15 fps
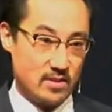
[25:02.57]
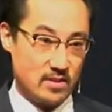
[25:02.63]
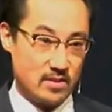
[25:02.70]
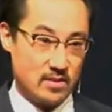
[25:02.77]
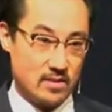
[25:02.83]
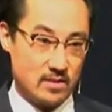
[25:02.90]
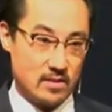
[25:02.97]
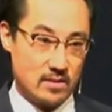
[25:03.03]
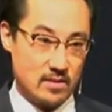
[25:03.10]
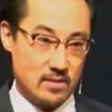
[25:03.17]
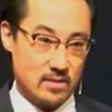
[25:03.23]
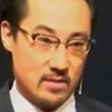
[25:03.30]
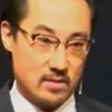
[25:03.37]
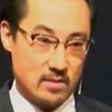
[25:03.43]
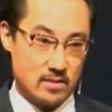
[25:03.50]

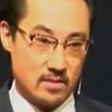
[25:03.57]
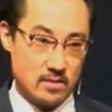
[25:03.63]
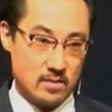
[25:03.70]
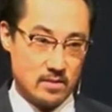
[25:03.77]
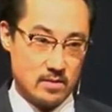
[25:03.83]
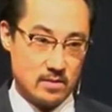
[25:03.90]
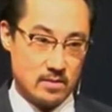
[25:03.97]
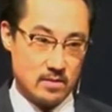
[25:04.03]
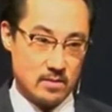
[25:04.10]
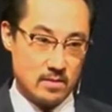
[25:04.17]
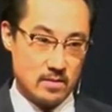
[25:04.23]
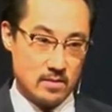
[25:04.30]
[no speech]